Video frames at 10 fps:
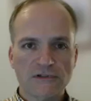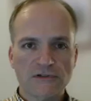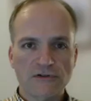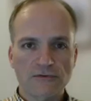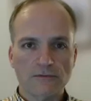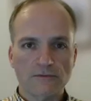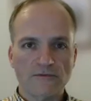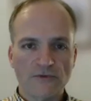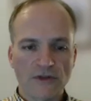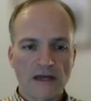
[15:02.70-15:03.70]
do
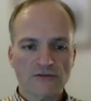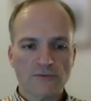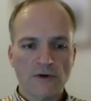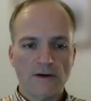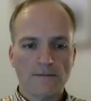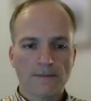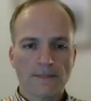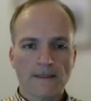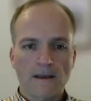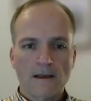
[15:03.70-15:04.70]
for that as well.
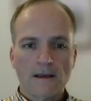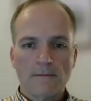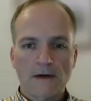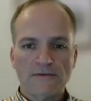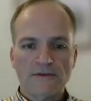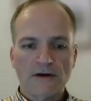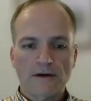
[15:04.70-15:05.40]
But